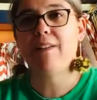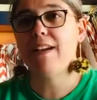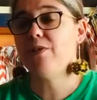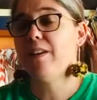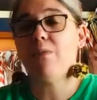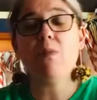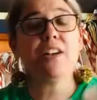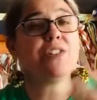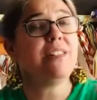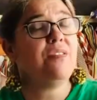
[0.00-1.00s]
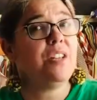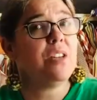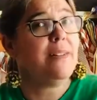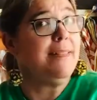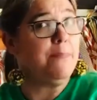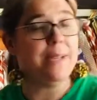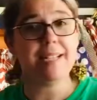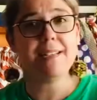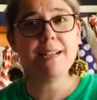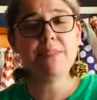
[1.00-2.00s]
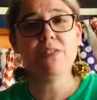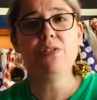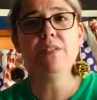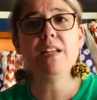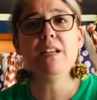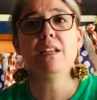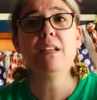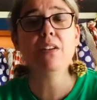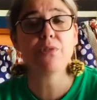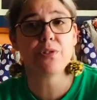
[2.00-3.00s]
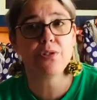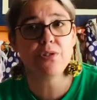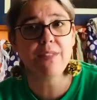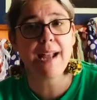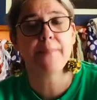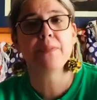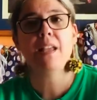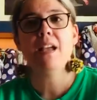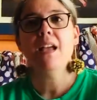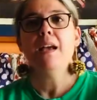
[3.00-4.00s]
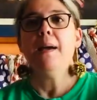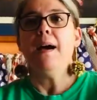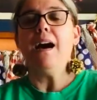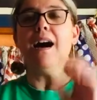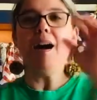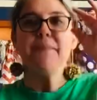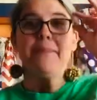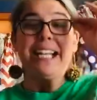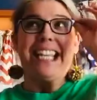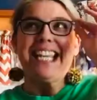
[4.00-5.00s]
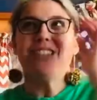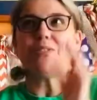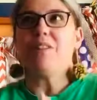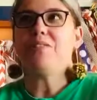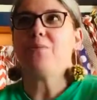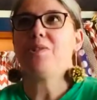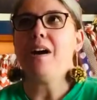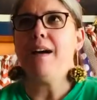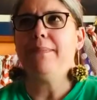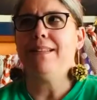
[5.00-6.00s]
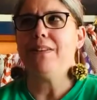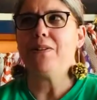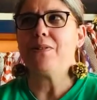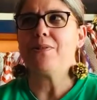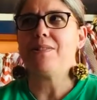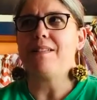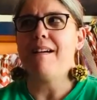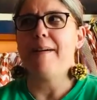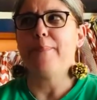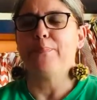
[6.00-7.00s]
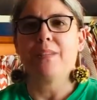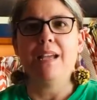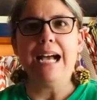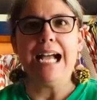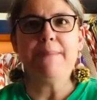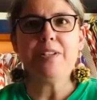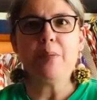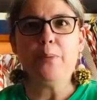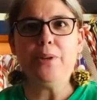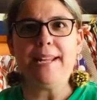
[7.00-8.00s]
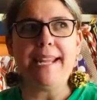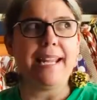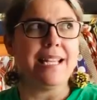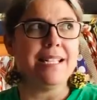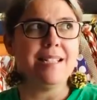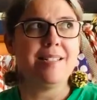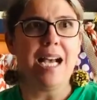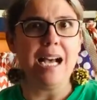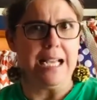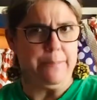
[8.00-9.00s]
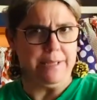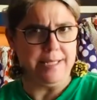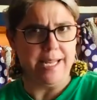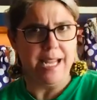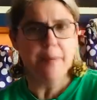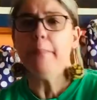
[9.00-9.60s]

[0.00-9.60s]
And you can watch this video as many times as you need in order to do that. My kids also taught me I'm gonna put a timestamp